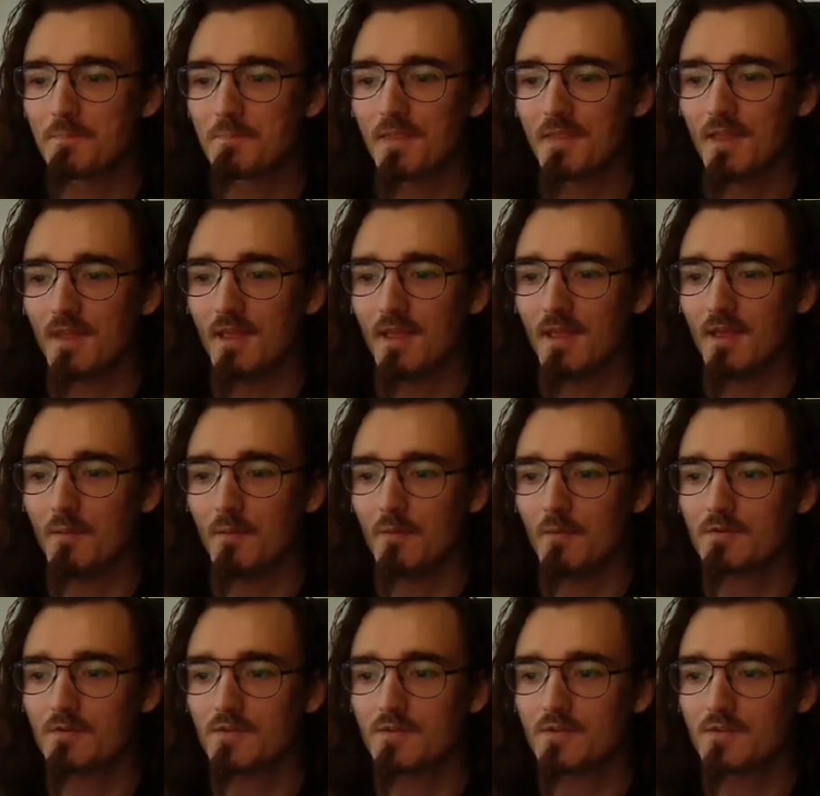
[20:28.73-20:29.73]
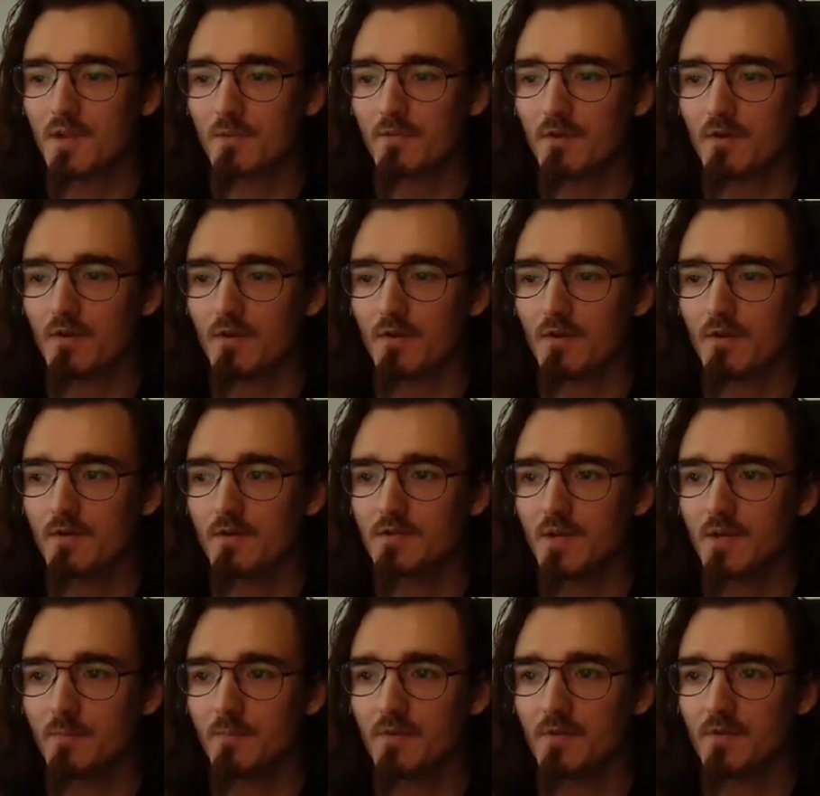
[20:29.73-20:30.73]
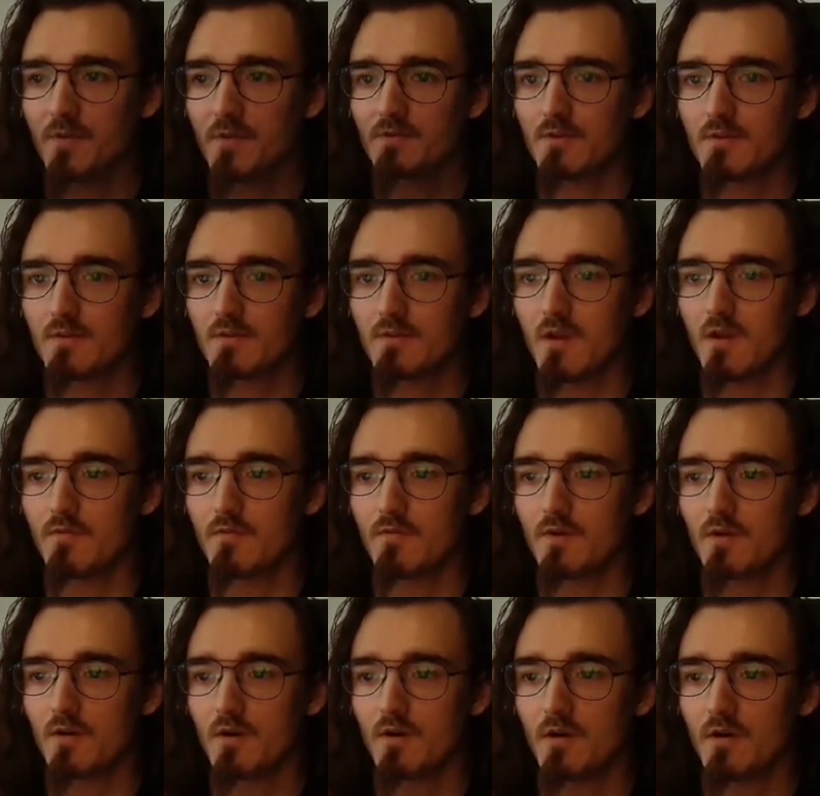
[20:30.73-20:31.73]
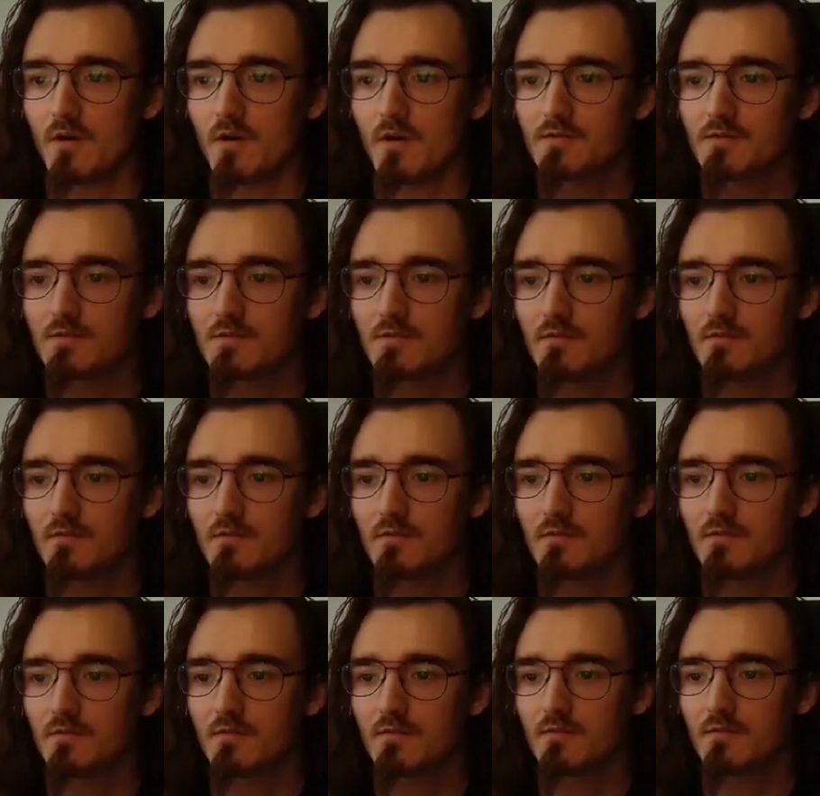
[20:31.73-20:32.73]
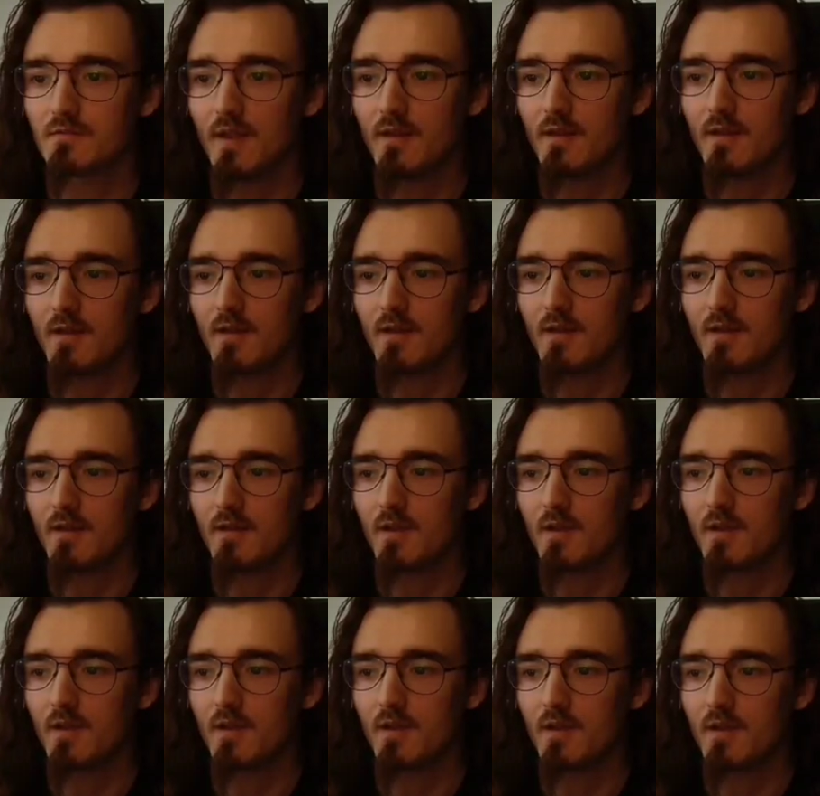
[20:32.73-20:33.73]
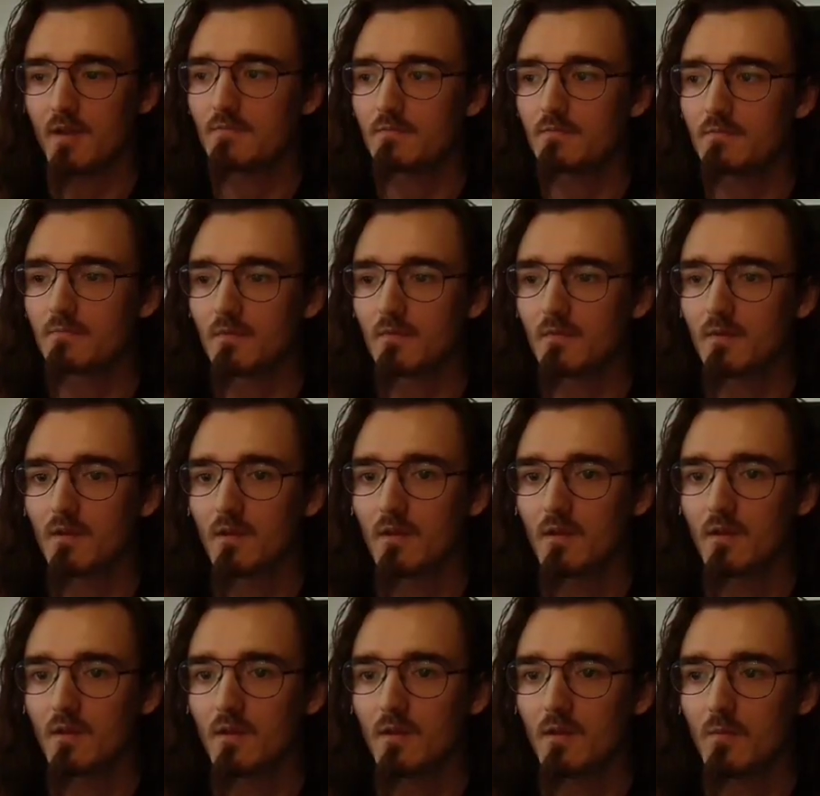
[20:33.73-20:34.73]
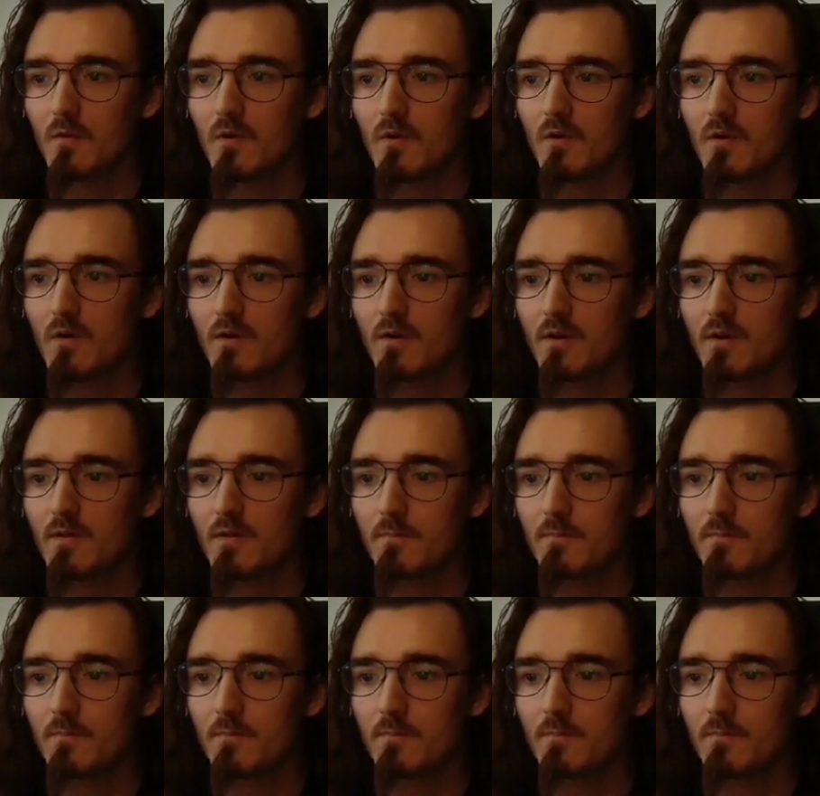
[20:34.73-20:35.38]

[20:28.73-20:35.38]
And we'll attack with all of our all of our cards, and our Pyke. We'll call it a day.